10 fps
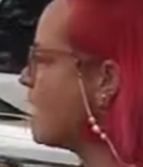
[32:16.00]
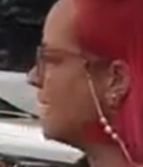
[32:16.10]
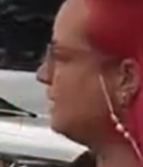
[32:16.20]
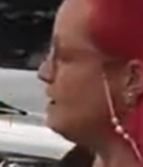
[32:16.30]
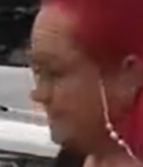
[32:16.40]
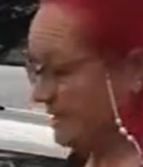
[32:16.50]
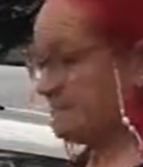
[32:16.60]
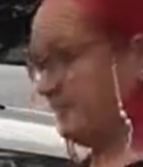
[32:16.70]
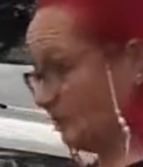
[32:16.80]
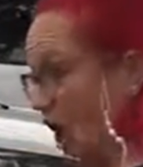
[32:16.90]
party
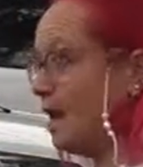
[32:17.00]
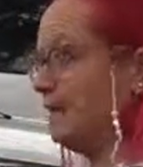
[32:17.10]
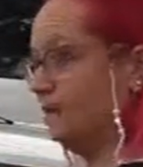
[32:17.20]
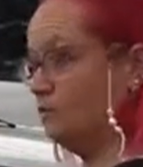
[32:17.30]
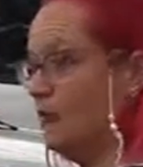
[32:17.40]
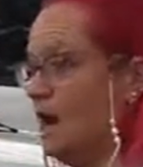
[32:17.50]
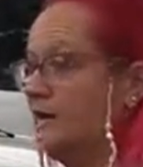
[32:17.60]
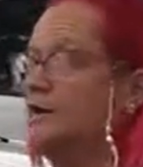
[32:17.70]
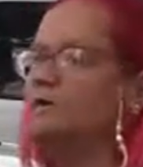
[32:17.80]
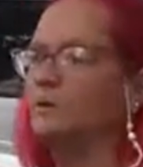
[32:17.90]
because he thought he had
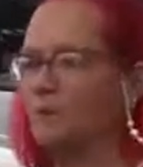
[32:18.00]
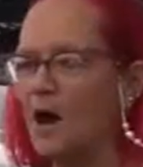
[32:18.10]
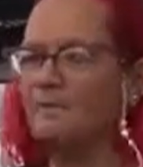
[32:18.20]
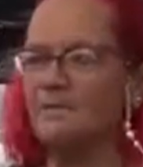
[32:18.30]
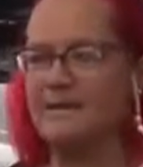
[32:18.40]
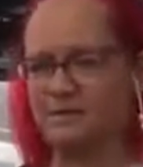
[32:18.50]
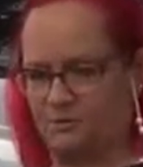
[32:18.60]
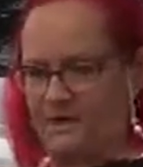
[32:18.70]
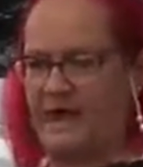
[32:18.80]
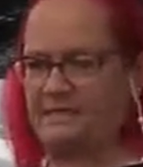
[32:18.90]
won. The problem is,
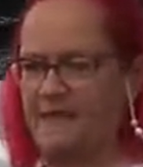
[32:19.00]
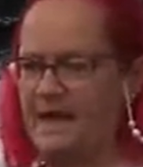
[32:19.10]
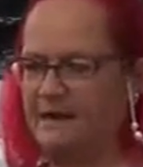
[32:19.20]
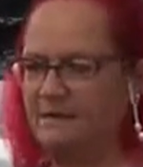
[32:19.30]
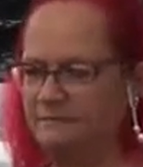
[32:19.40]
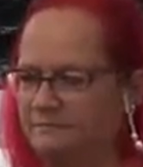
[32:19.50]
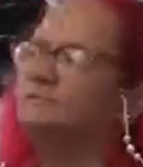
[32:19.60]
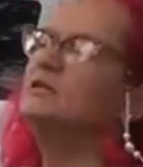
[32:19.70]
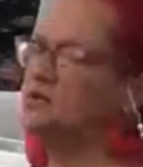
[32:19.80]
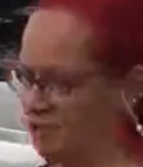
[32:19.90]
three days later,
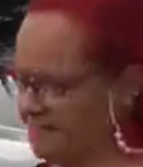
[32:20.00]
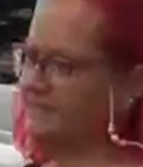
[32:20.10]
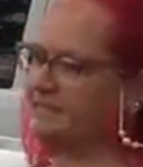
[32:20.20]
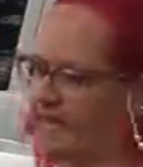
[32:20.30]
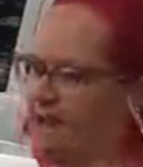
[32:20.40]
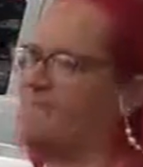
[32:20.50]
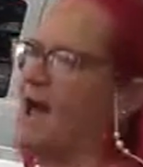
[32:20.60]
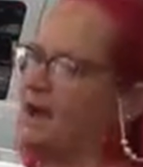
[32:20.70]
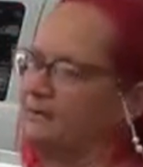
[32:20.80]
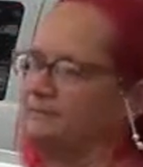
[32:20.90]
Jesus came
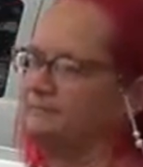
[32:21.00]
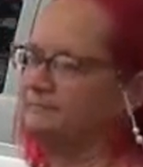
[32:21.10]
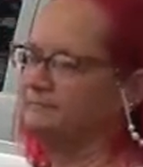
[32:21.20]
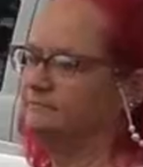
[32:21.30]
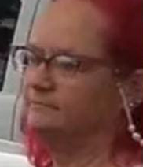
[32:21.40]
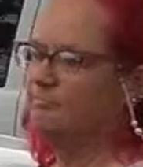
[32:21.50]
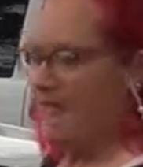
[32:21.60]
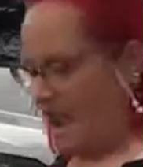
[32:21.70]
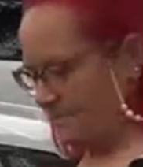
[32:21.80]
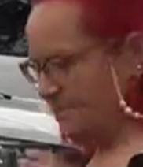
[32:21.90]
back. Yes.
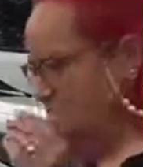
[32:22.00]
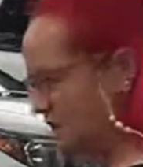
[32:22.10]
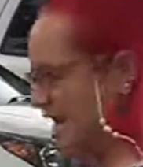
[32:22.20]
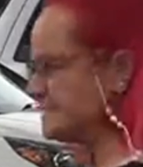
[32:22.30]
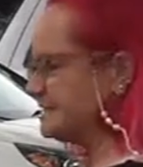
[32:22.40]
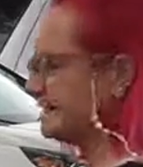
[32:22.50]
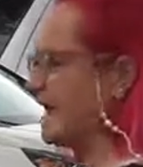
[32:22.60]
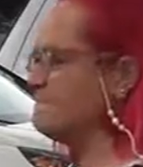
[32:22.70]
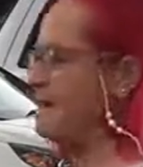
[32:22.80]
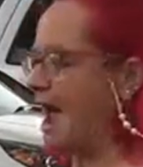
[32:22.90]
And when Jesus
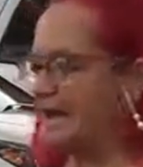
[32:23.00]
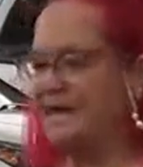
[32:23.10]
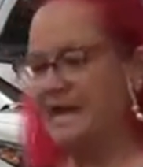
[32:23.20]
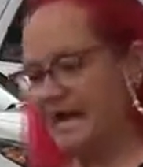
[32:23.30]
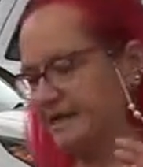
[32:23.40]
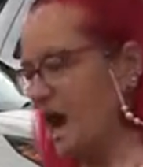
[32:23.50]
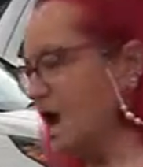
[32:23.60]
came back, he